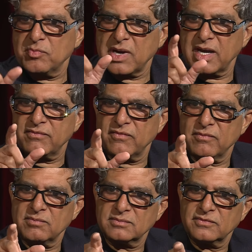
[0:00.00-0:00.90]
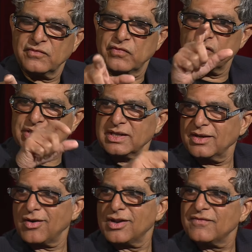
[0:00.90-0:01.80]
by
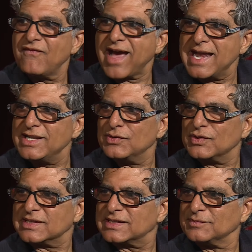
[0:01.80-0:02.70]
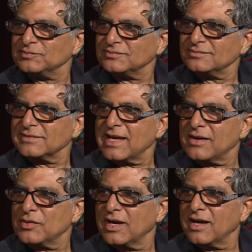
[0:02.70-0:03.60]
voting on values
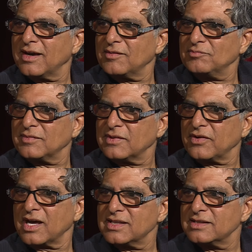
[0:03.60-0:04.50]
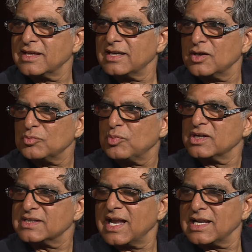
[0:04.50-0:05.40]
uh, um, rather than on
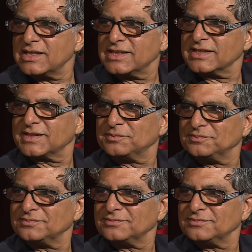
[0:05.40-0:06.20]
personalities.